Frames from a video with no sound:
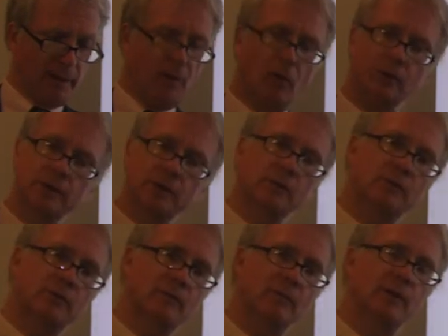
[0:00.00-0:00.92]
Also
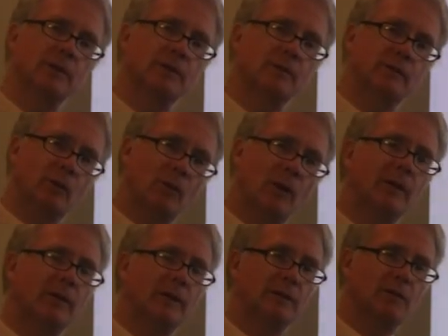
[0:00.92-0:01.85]
from those with a wide
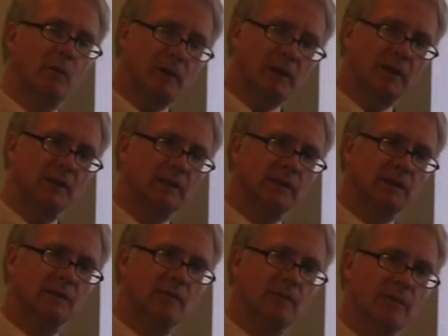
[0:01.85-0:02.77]
range of
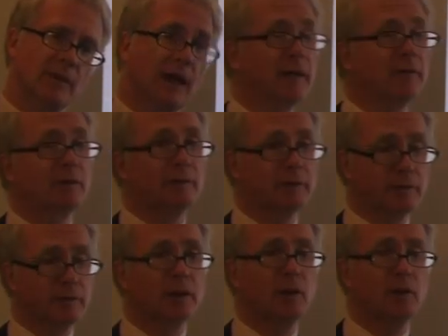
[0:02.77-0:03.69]
opinions, and from
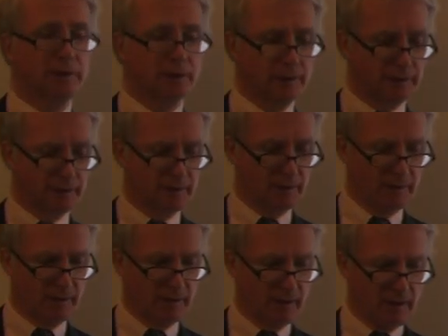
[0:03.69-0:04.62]
different cultures.
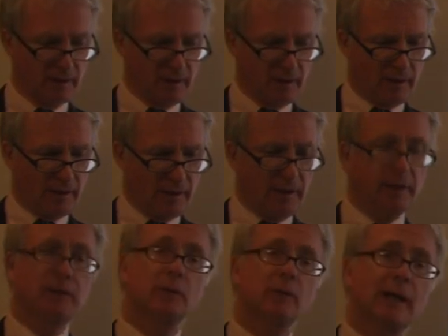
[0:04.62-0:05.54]

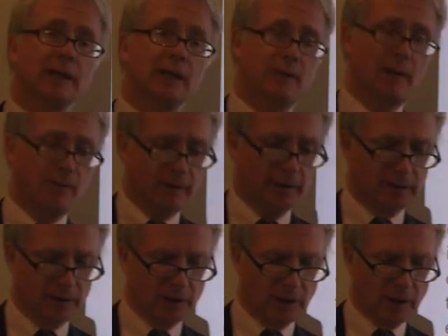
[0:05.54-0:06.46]
Interactive ethics
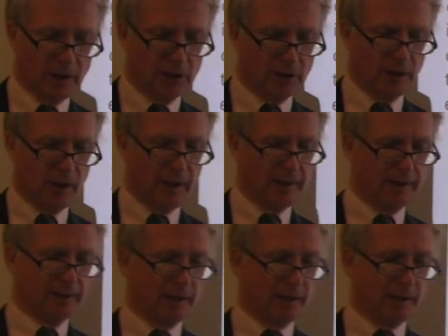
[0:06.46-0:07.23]
education allows the